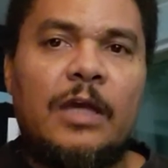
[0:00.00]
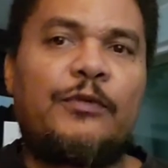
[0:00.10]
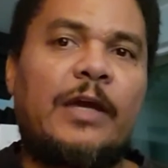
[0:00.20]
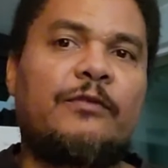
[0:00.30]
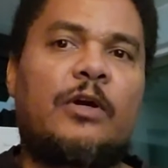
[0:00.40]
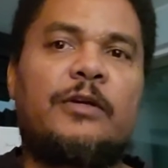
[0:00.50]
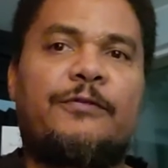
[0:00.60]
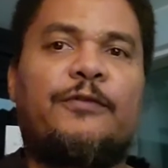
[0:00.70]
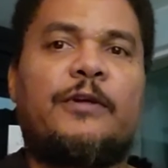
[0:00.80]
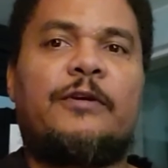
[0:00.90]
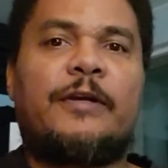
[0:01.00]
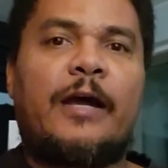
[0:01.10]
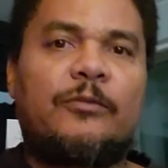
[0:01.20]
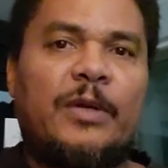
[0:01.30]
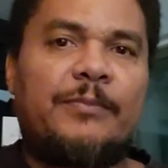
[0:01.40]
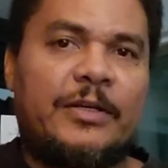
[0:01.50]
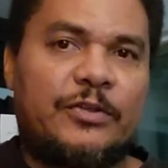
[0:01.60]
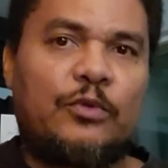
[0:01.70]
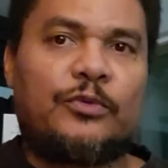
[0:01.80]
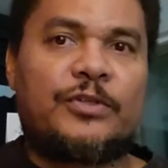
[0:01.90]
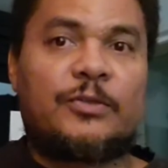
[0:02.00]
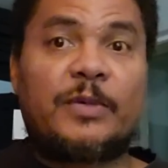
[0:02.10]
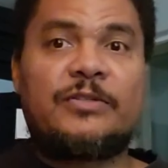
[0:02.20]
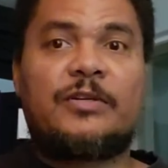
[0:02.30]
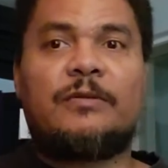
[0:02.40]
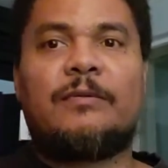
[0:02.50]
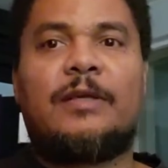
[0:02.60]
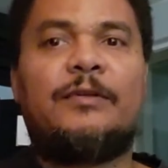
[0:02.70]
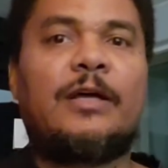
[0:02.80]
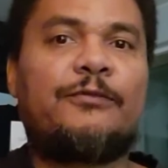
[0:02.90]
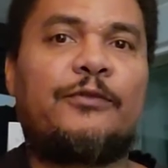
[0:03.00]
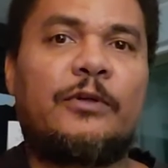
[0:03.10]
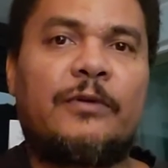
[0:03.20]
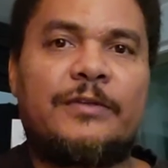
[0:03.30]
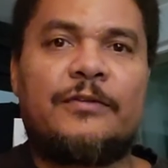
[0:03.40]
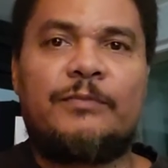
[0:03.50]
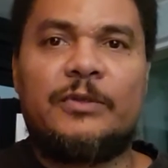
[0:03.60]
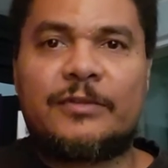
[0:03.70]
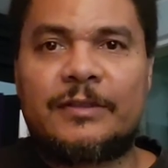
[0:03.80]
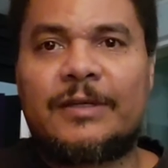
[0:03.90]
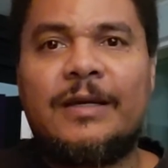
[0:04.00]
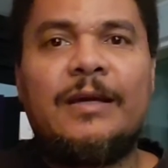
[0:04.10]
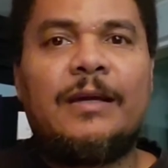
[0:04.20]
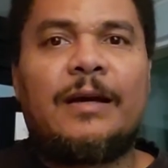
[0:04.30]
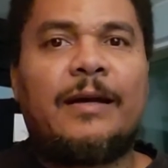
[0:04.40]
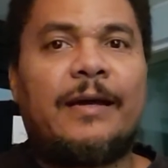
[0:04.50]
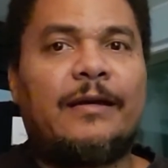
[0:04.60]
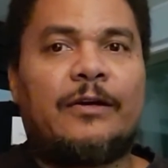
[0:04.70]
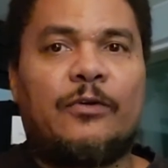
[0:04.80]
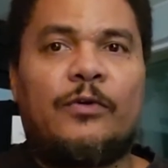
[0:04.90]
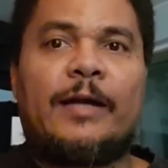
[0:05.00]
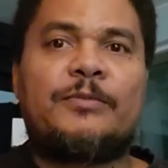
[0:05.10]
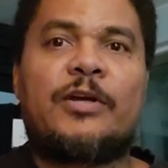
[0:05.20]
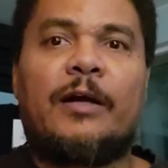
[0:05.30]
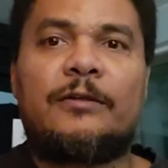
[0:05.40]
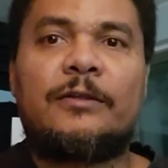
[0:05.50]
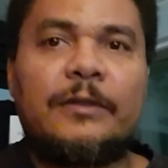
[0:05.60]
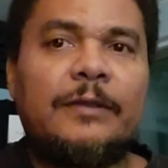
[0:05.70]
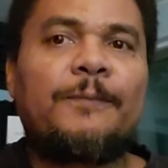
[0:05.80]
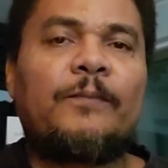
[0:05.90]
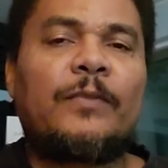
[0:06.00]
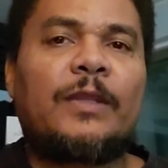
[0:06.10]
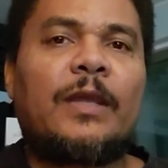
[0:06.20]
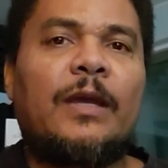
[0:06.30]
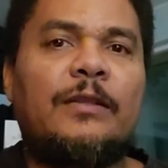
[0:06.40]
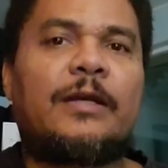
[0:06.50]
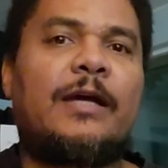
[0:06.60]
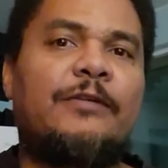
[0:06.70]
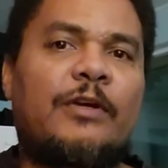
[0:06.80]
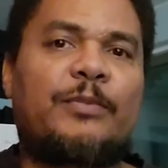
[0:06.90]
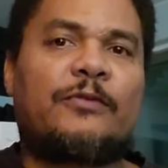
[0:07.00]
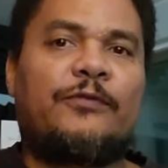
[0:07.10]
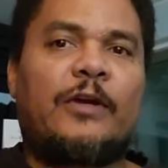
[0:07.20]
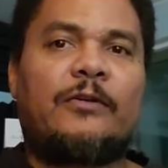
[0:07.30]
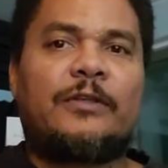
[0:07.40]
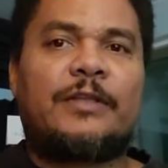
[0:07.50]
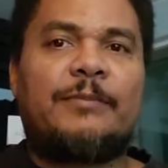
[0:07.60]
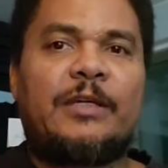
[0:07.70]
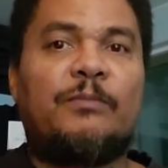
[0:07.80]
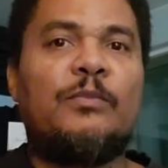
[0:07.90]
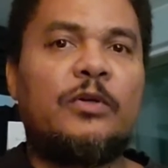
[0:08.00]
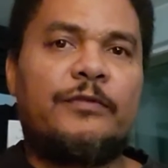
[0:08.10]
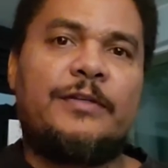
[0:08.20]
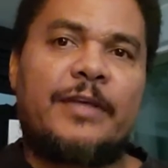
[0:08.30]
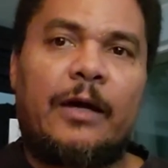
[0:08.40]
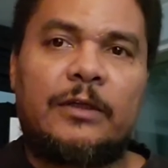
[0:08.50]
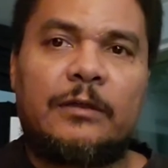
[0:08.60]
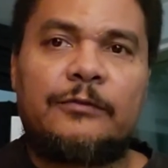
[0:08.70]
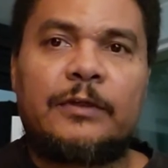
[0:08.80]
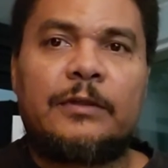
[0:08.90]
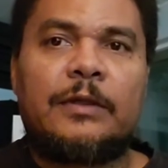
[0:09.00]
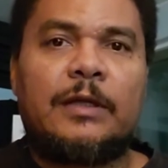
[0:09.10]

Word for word: If you haven't already figured it out by my school suspension and love for aggressive music, I had a crap childhood. The kind of epic fail that they make movies out of.